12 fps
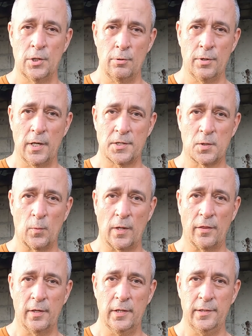2/3 to
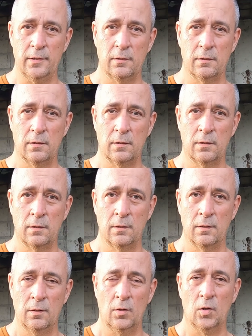1/3,
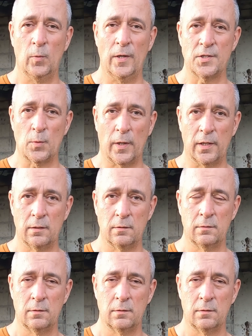or 1 to 1.